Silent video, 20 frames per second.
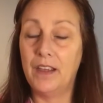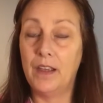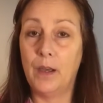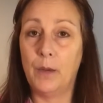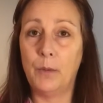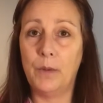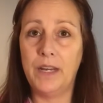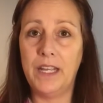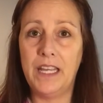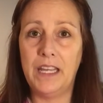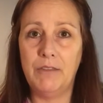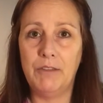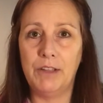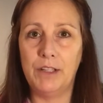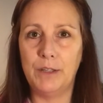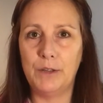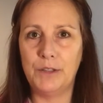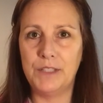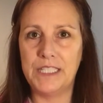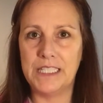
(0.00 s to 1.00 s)
I want to give a
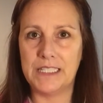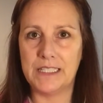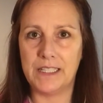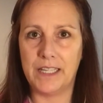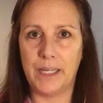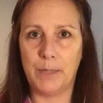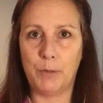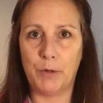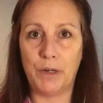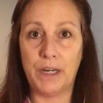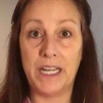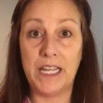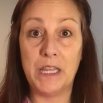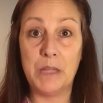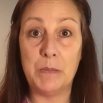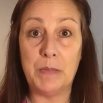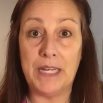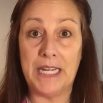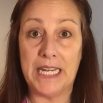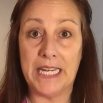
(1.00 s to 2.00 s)
little disclaimer in the
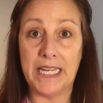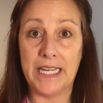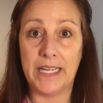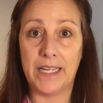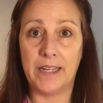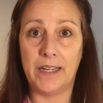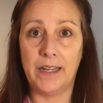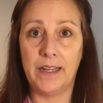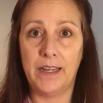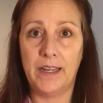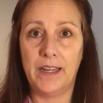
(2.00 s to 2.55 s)
beginning,